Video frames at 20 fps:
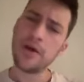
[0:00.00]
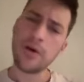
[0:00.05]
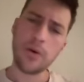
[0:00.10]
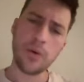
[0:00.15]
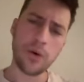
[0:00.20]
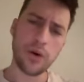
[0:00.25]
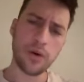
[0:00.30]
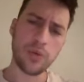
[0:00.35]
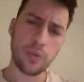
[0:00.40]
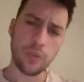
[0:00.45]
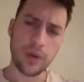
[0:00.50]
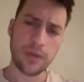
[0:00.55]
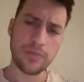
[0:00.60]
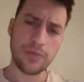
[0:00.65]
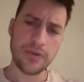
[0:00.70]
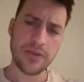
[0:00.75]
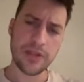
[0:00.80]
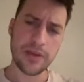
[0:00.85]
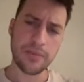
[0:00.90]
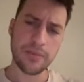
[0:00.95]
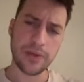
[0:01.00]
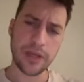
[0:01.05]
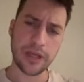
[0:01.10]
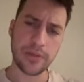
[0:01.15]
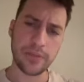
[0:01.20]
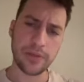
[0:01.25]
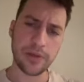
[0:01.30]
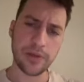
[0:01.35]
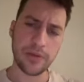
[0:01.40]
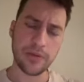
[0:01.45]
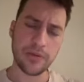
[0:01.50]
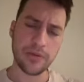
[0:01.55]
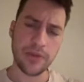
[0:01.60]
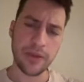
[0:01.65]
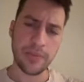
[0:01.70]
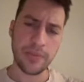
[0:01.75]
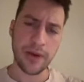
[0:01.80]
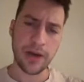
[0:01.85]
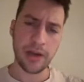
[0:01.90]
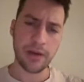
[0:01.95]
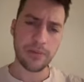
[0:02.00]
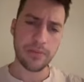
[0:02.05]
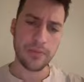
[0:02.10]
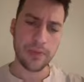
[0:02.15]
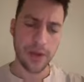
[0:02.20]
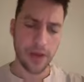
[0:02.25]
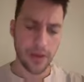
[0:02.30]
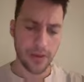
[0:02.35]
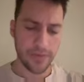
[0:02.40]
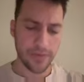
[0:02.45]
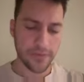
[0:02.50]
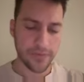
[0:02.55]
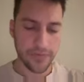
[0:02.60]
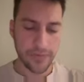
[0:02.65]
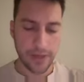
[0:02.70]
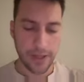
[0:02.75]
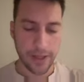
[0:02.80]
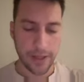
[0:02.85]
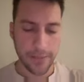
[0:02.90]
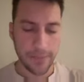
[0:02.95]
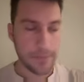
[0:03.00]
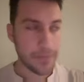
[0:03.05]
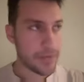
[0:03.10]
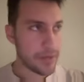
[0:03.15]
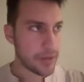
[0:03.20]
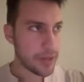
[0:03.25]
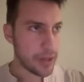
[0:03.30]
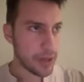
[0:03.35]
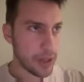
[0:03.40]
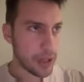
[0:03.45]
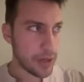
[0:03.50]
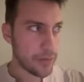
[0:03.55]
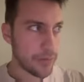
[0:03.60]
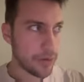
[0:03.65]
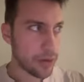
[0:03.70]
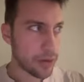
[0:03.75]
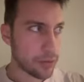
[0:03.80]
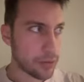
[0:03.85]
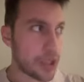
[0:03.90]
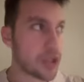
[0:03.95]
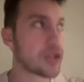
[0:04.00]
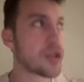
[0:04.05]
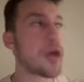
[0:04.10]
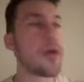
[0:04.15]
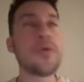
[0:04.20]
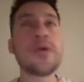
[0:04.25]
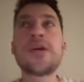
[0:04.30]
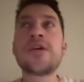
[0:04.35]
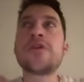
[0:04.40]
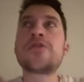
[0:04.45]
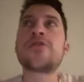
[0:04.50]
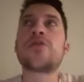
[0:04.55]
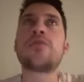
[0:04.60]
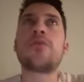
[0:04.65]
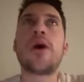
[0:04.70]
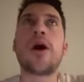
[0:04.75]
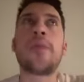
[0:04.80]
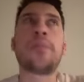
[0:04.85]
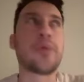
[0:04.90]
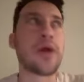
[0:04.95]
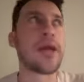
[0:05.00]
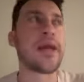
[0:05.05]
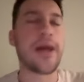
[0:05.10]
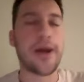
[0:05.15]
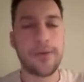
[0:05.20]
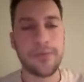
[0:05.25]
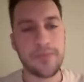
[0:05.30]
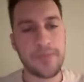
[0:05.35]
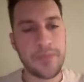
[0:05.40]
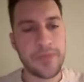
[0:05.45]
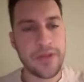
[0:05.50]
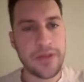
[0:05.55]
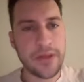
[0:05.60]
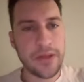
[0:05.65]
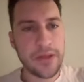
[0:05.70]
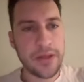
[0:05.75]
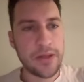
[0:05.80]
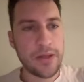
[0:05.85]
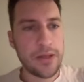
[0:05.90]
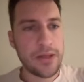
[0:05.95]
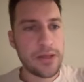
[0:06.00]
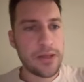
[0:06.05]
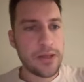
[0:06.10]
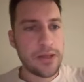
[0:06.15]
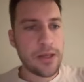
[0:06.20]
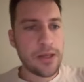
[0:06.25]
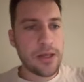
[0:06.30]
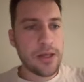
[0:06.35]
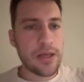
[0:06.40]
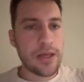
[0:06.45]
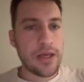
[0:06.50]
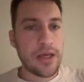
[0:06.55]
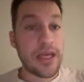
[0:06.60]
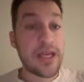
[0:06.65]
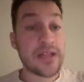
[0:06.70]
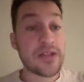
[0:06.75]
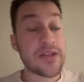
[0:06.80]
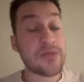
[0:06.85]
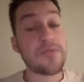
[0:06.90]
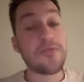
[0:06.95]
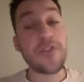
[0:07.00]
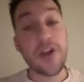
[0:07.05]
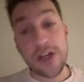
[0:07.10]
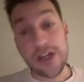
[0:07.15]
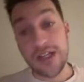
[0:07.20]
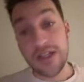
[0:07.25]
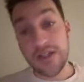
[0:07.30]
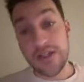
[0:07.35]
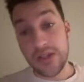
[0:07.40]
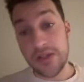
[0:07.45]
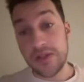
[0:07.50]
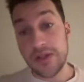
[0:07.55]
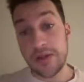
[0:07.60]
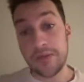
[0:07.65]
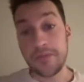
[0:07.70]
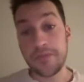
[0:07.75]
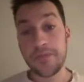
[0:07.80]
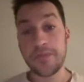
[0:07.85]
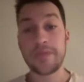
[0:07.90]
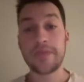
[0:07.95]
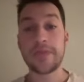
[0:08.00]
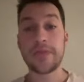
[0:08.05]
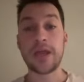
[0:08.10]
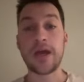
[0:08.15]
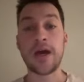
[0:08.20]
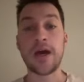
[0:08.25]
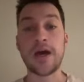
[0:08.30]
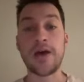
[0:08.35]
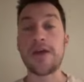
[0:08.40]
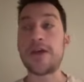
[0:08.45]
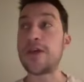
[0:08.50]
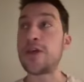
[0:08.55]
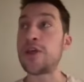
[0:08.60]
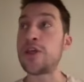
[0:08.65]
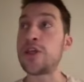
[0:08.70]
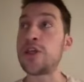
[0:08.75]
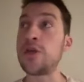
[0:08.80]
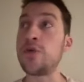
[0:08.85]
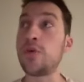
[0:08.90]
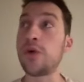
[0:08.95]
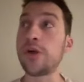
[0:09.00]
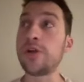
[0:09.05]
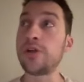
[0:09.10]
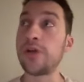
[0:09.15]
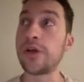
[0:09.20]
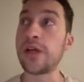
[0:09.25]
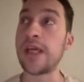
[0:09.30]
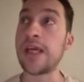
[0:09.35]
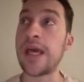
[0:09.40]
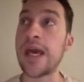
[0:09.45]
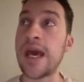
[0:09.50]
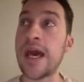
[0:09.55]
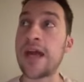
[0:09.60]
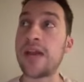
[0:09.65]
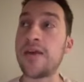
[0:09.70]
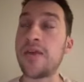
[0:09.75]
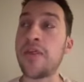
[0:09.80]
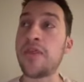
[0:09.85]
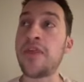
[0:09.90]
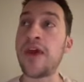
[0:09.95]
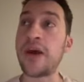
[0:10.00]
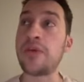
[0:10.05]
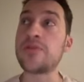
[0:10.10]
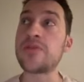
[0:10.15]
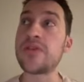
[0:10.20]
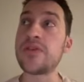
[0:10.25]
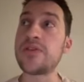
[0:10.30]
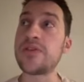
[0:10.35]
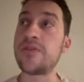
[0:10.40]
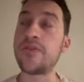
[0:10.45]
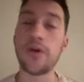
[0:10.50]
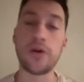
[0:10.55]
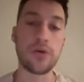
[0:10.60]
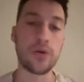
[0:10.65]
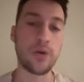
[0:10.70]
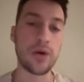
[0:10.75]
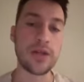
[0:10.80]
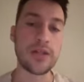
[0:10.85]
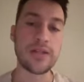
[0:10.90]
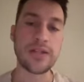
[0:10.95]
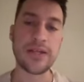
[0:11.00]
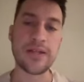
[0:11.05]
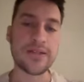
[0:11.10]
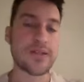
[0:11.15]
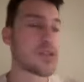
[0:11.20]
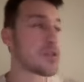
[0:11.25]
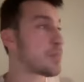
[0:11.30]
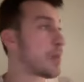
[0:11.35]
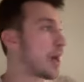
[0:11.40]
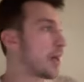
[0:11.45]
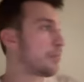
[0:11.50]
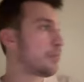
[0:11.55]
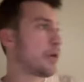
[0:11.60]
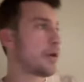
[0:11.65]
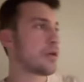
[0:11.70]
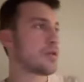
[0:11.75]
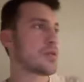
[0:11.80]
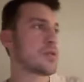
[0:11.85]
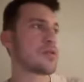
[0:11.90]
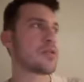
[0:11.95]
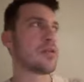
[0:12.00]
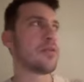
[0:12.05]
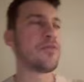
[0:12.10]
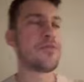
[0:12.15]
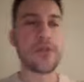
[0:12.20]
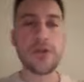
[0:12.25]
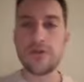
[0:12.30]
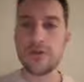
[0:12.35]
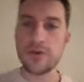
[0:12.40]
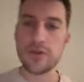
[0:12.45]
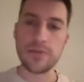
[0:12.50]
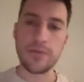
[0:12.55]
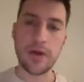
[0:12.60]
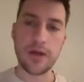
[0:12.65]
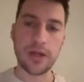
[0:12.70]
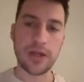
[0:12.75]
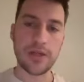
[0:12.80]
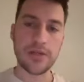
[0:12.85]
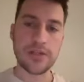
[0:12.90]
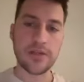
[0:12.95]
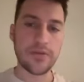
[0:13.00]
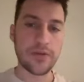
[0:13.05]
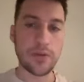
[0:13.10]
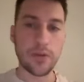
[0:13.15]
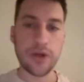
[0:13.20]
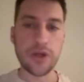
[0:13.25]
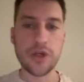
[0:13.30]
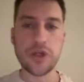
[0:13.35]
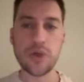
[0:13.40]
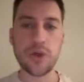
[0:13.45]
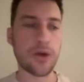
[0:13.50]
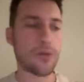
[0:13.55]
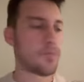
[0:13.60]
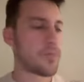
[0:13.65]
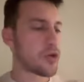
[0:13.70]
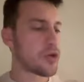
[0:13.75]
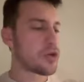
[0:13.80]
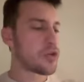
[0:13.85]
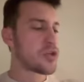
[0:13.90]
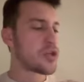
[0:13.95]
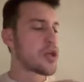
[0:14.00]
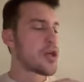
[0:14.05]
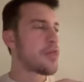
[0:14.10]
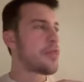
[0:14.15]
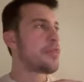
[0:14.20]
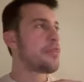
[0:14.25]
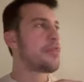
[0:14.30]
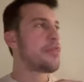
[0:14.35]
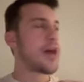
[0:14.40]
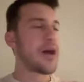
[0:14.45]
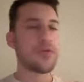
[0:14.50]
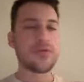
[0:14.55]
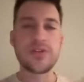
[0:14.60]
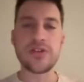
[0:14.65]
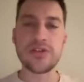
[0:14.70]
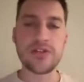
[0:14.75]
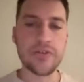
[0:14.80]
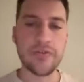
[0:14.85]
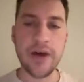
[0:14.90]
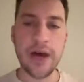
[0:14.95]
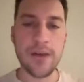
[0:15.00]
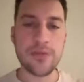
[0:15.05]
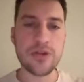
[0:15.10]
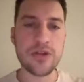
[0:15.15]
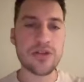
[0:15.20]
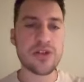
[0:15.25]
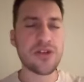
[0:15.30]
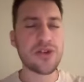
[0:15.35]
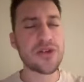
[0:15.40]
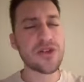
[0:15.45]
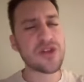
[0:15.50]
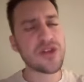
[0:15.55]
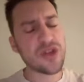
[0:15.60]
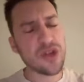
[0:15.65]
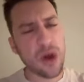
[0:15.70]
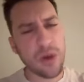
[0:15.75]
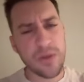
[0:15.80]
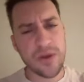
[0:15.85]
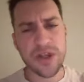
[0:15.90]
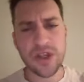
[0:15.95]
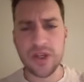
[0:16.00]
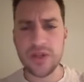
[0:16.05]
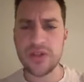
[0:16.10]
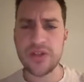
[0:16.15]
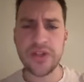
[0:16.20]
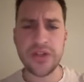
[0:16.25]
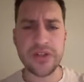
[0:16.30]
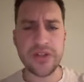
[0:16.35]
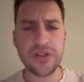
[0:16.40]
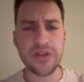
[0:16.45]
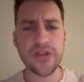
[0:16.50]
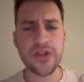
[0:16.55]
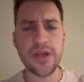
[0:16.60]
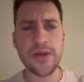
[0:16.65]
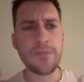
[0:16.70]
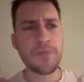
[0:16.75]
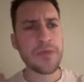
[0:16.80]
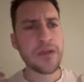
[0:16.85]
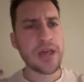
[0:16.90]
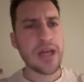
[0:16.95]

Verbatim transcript: or 1% break below the bottom of, um, of a range low. So a breakout. It's very consistent. Uh, you are looking at thousands of altcoins in spot markets and futures markets if you want to short. There's thousands of options. There's so much consistency.